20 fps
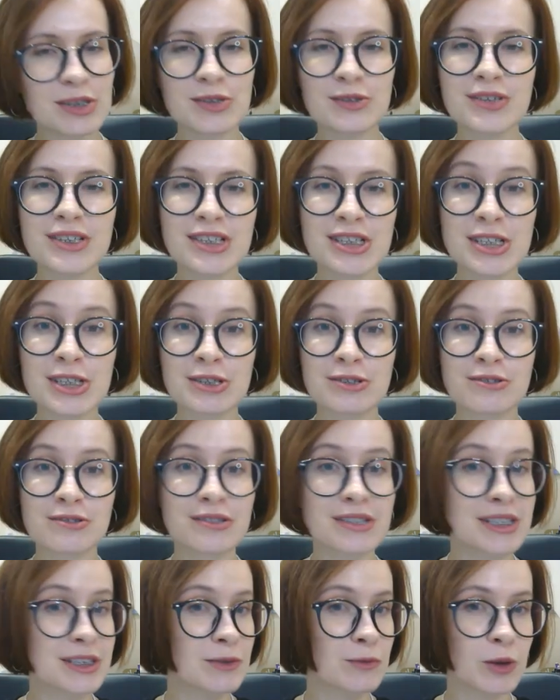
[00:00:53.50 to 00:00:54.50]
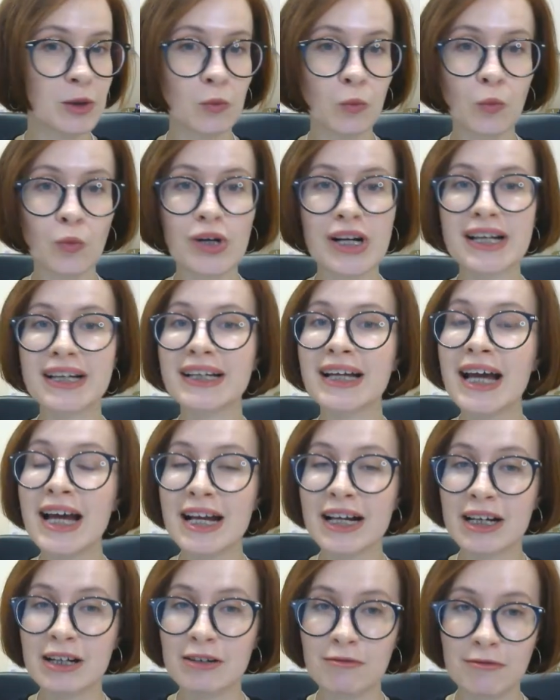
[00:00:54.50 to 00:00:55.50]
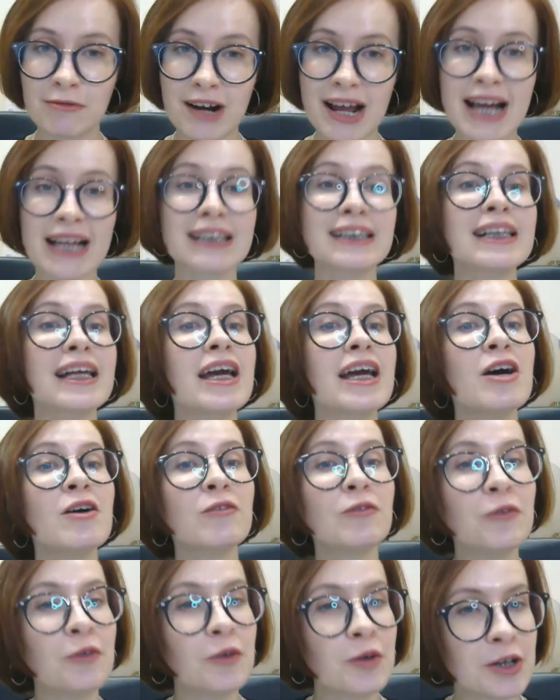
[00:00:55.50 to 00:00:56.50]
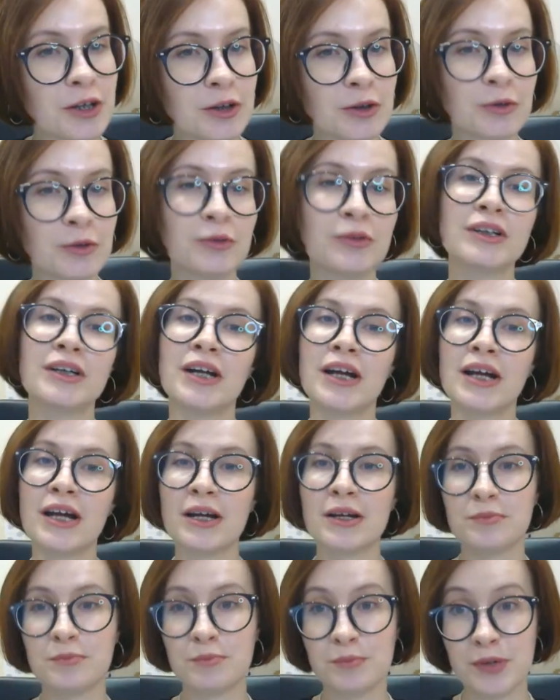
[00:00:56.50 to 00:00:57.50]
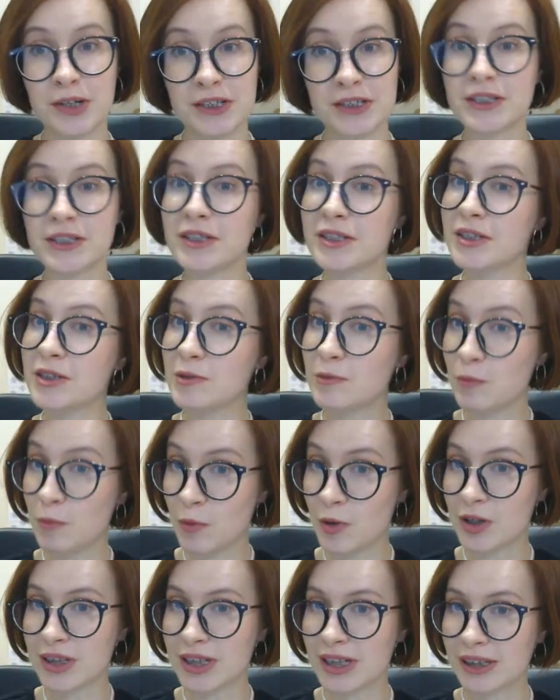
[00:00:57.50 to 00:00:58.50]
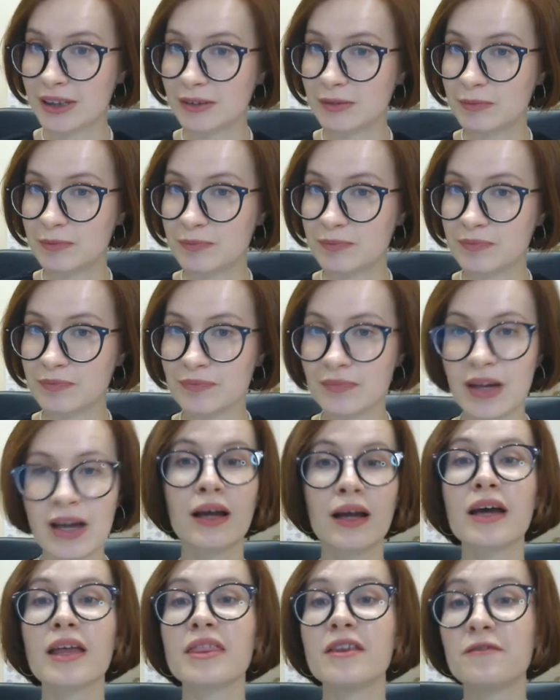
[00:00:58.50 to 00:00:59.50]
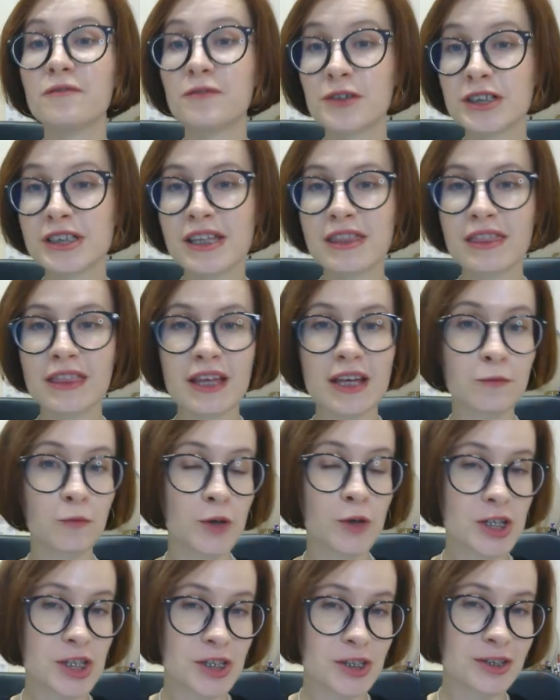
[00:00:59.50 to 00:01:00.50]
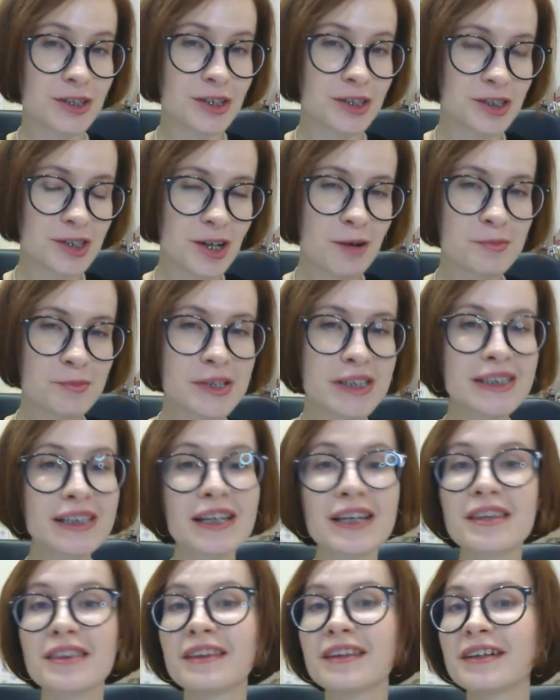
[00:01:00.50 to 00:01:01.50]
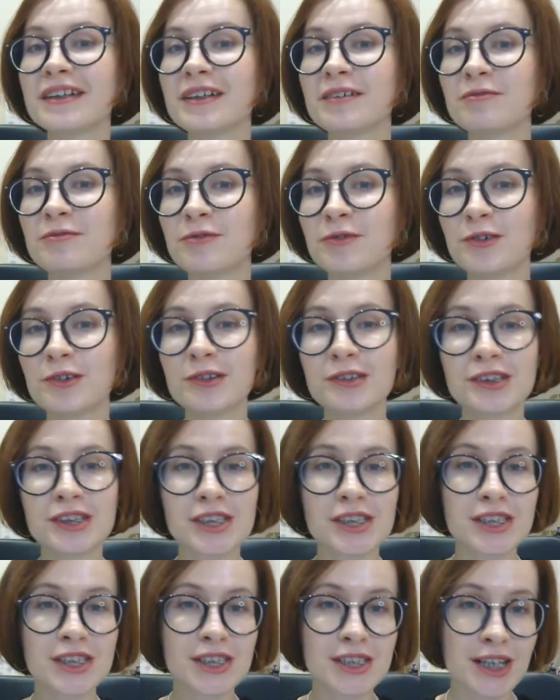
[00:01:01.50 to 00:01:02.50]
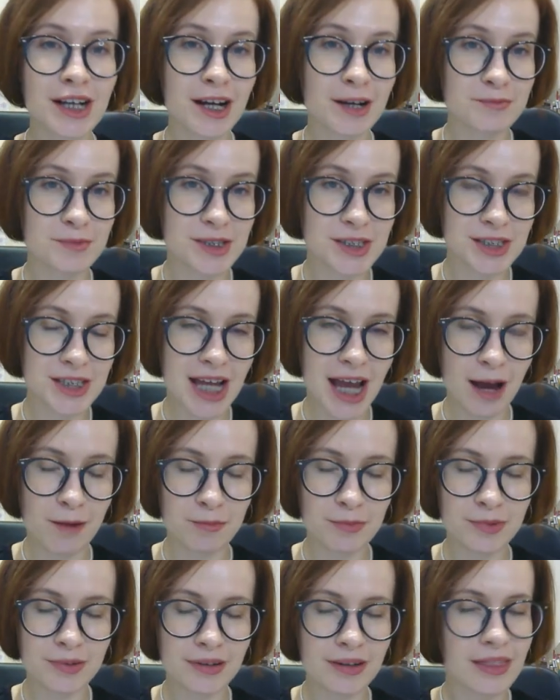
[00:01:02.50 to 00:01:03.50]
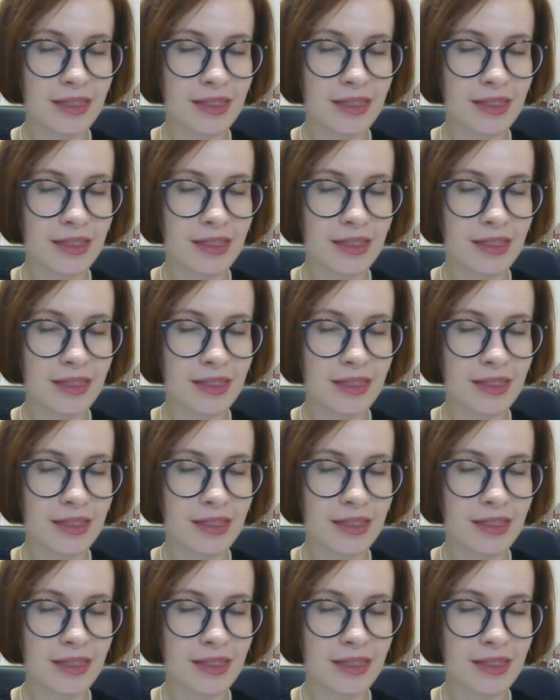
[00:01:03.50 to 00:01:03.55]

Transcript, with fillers: to ensure it will work correctly for your business model. The first thing we should determine is the default time step.